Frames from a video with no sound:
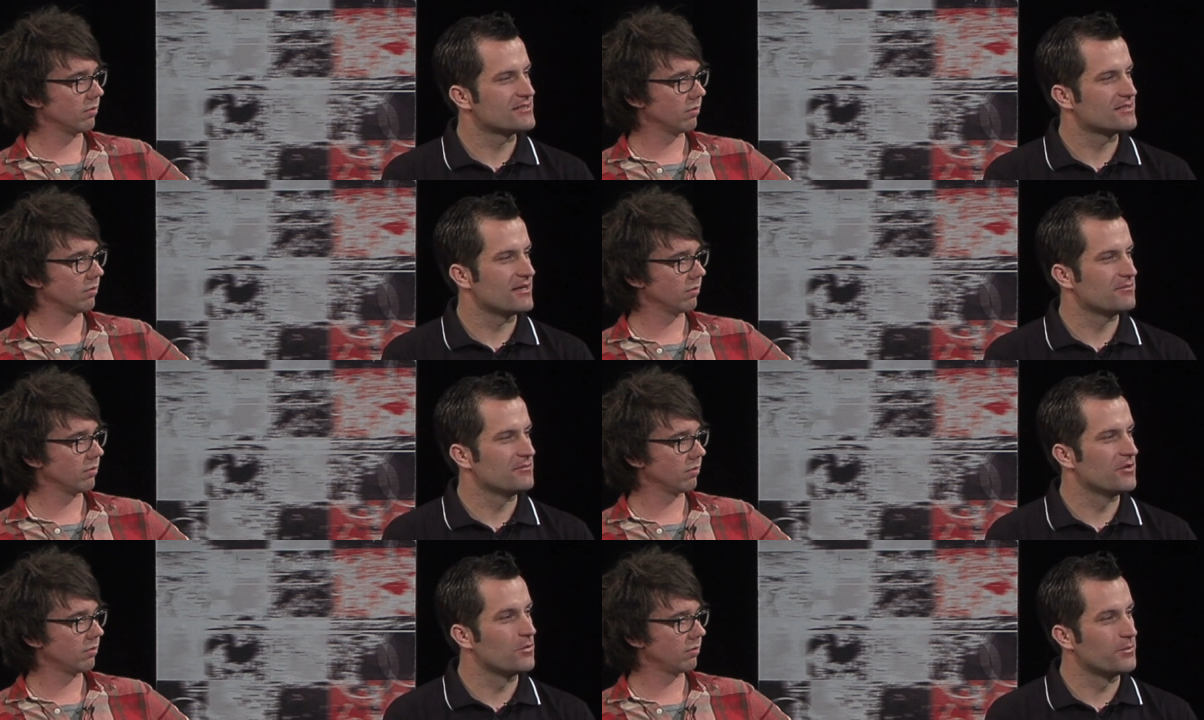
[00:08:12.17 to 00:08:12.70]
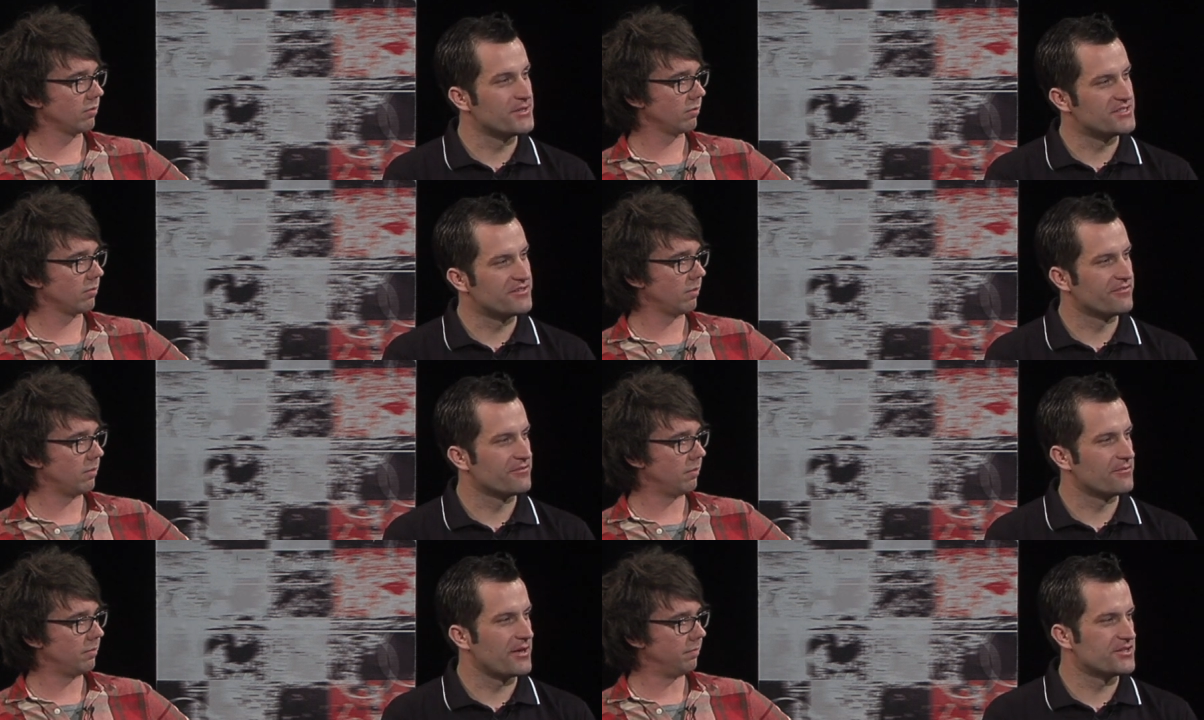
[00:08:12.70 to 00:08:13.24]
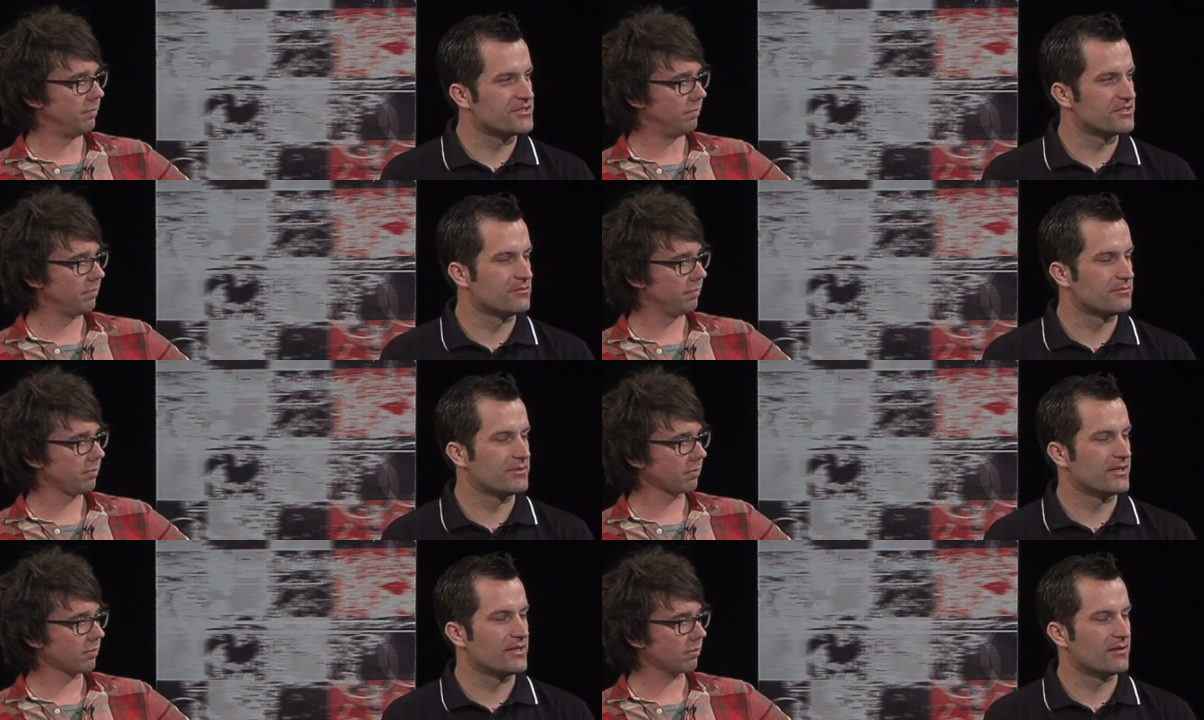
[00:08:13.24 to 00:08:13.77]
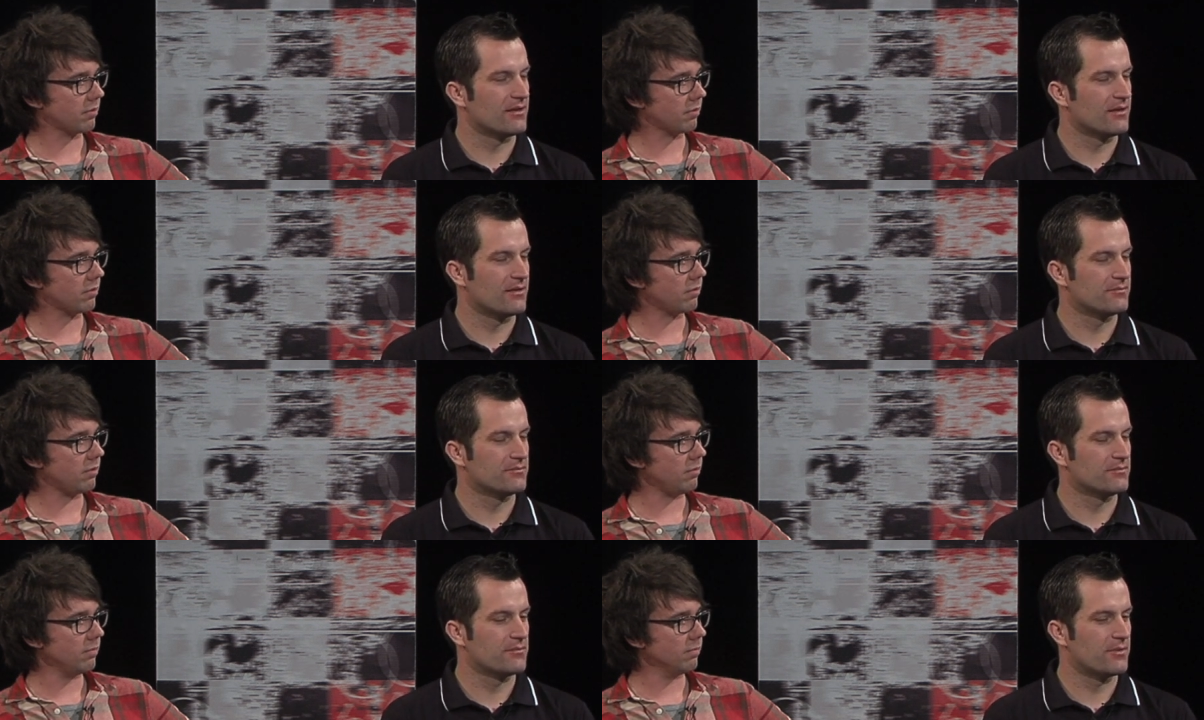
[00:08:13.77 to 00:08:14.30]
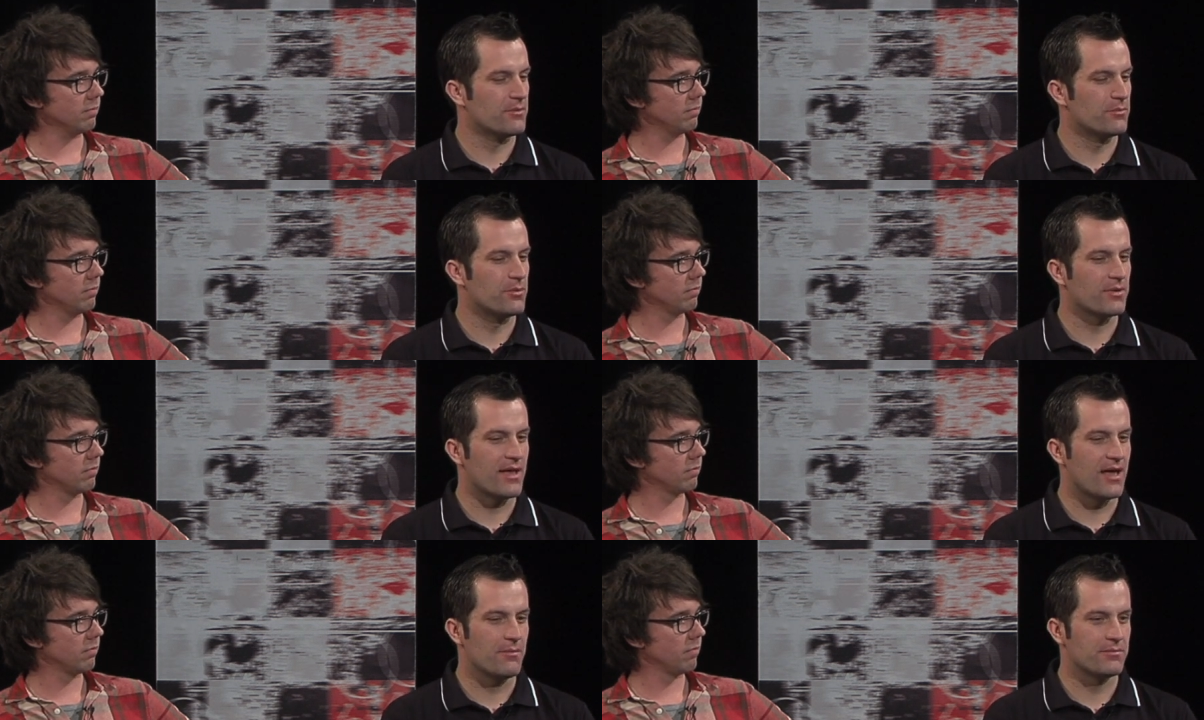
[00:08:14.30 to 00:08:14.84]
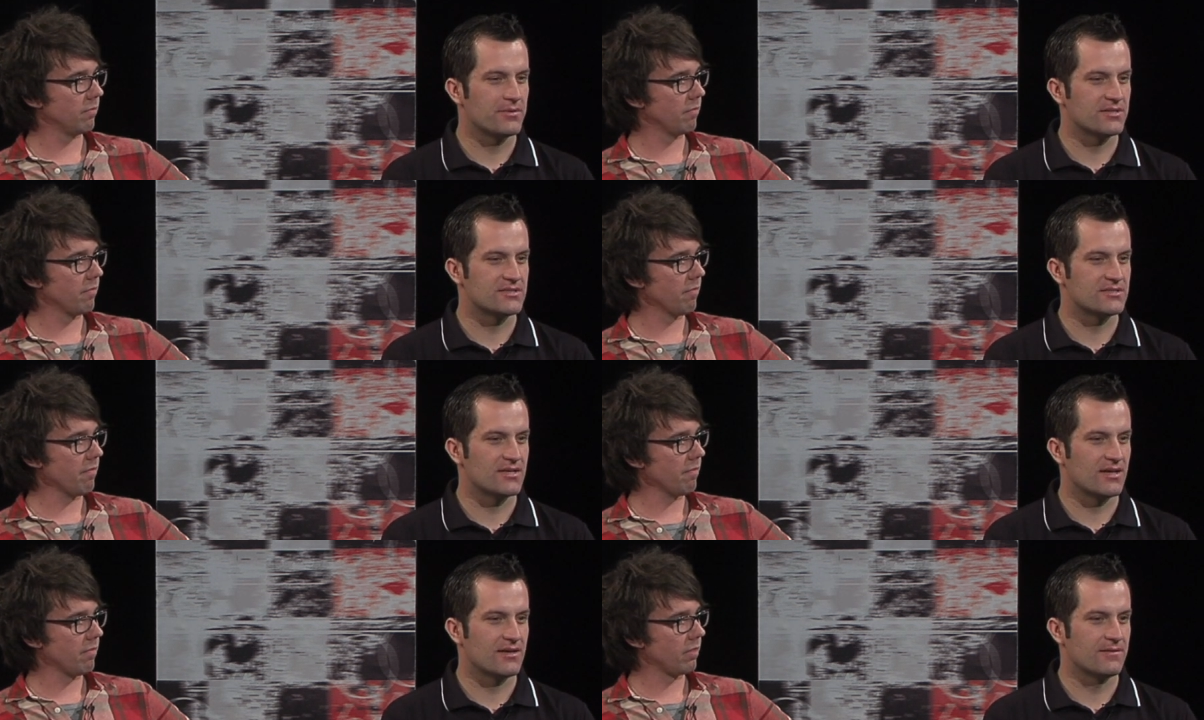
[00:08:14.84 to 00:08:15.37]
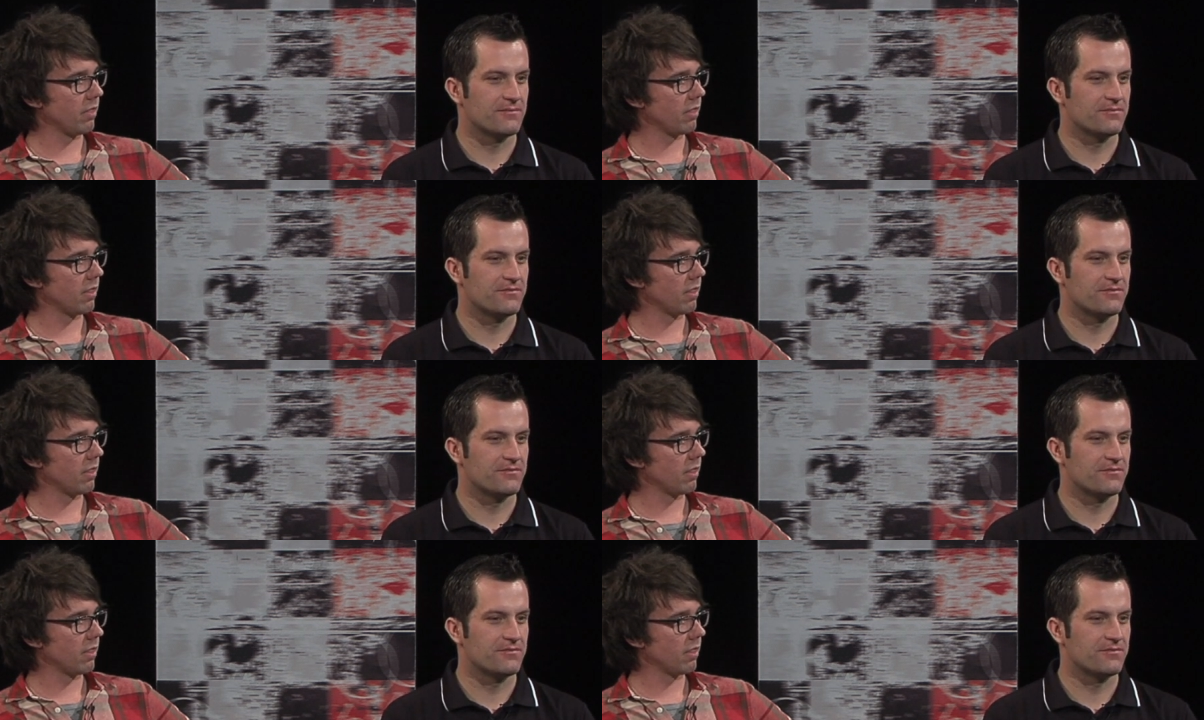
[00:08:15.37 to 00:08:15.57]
Speaker 1: Um, little bits of information are being um, being put out, but uh,